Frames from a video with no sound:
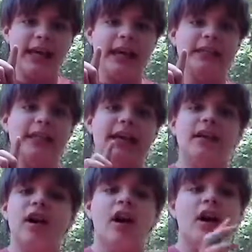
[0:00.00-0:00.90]
has like
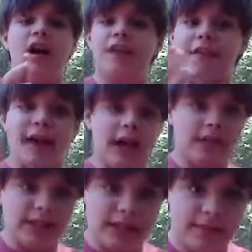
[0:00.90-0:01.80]
1,000,
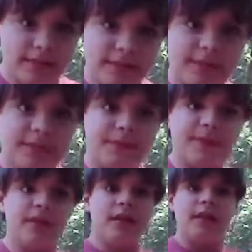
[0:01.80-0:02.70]

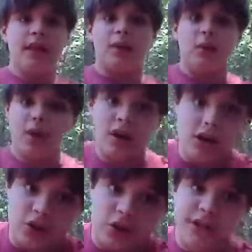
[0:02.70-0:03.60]
like
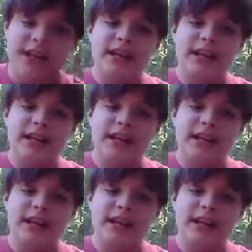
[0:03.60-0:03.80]
100.